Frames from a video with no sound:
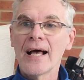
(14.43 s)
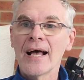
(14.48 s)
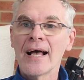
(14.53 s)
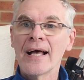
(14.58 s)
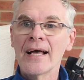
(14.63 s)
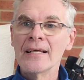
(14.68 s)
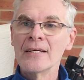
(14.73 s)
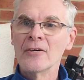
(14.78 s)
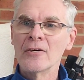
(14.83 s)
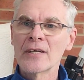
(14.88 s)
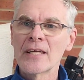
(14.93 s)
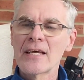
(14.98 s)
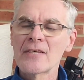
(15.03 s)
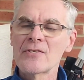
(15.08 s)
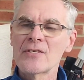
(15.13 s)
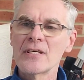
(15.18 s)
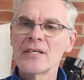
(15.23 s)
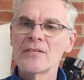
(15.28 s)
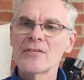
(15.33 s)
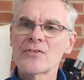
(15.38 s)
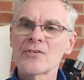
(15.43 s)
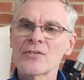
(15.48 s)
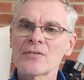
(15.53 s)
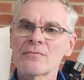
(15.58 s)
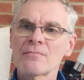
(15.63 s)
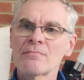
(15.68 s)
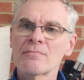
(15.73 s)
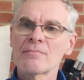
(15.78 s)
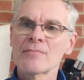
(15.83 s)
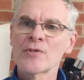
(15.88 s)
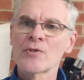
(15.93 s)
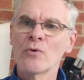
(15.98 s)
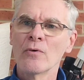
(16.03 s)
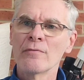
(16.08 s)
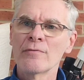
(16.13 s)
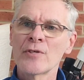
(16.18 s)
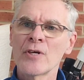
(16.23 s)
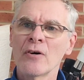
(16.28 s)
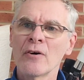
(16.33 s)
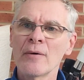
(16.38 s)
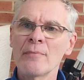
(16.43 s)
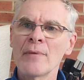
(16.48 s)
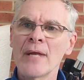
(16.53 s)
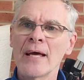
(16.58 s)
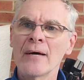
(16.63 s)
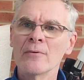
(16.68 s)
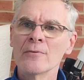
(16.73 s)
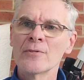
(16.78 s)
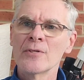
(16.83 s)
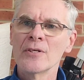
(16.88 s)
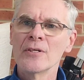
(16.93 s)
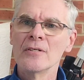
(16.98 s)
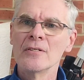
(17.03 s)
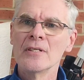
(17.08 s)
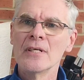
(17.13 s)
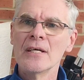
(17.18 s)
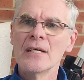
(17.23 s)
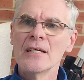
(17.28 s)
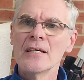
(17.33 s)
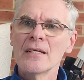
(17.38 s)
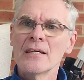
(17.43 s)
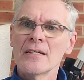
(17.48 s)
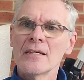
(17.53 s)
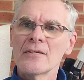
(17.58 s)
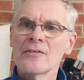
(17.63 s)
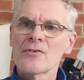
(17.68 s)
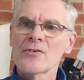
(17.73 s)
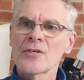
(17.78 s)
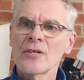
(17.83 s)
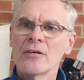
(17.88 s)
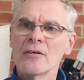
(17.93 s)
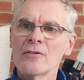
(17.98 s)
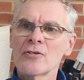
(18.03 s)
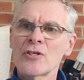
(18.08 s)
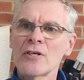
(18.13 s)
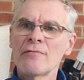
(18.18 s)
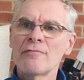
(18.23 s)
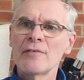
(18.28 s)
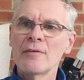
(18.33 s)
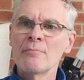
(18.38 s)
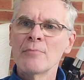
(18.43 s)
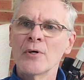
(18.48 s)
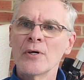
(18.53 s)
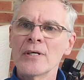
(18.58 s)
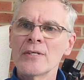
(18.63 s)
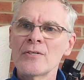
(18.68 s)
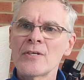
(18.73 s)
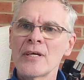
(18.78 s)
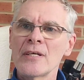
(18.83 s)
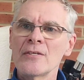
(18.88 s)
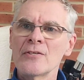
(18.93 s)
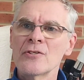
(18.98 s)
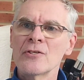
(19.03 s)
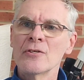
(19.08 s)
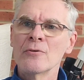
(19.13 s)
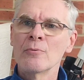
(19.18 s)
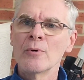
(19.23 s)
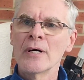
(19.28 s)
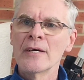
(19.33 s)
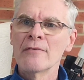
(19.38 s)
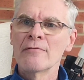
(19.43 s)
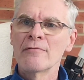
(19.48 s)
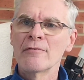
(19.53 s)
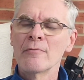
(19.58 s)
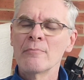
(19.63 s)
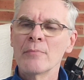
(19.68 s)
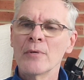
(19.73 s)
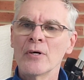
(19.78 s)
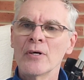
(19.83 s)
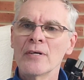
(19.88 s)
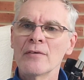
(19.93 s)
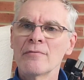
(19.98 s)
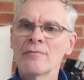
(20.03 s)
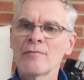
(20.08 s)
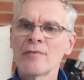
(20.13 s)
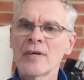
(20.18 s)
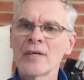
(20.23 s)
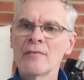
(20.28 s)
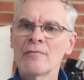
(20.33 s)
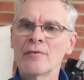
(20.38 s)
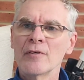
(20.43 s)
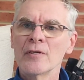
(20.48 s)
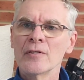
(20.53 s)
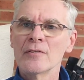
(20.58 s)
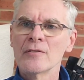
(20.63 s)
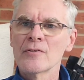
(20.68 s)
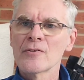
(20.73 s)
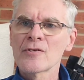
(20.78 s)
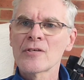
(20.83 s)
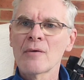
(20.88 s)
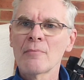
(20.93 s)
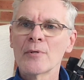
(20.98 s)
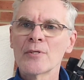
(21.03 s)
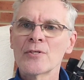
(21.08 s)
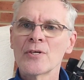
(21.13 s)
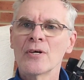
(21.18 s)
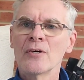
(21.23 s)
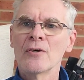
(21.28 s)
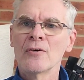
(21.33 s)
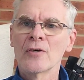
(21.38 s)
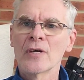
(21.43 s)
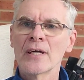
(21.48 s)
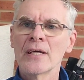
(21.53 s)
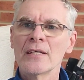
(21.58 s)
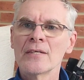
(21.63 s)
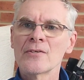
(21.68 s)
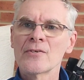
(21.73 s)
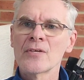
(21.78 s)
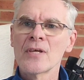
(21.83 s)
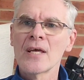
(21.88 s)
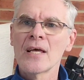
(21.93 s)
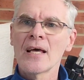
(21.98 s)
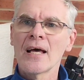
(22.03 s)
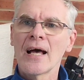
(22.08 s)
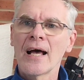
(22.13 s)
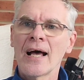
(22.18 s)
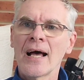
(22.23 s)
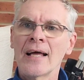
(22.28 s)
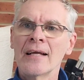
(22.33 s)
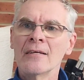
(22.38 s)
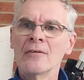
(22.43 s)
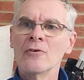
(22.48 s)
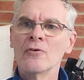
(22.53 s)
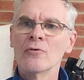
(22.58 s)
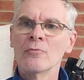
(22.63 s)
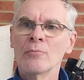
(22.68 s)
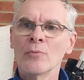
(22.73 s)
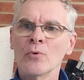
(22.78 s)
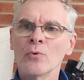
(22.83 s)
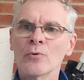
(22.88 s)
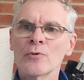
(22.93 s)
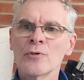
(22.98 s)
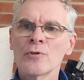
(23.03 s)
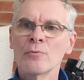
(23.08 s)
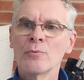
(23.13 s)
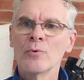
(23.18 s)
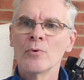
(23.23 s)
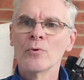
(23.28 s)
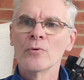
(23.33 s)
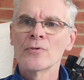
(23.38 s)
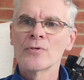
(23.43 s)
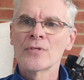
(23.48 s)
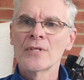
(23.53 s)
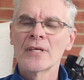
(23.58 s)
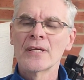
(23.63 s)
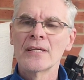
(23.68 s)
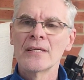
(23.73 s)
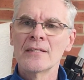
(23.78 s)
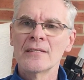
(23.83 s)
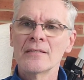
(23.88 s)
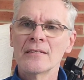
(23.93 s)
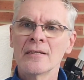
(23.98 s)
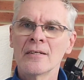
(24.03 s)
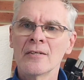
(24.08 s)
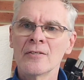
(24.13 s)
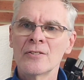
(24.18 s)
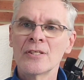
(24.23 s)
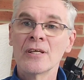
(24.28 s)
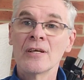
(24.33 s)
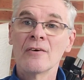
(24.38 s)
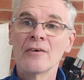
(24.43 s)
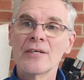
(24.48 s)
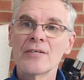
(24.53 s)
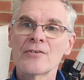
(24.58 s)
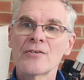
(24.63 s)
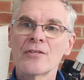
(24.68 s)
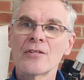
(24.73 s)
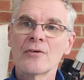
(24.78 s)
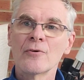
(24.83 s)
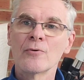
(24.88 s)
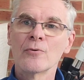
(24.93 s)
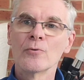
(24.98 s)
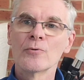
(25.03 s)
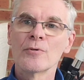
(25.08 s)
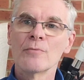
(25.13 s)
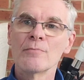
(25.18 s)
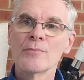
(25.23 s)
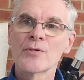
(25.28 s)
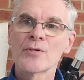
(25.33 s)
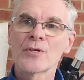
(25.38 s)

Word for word: and I guess it's sort of time now to start shifting my attention away from my favourite summer targets and look more towards the uh, delights of the autumn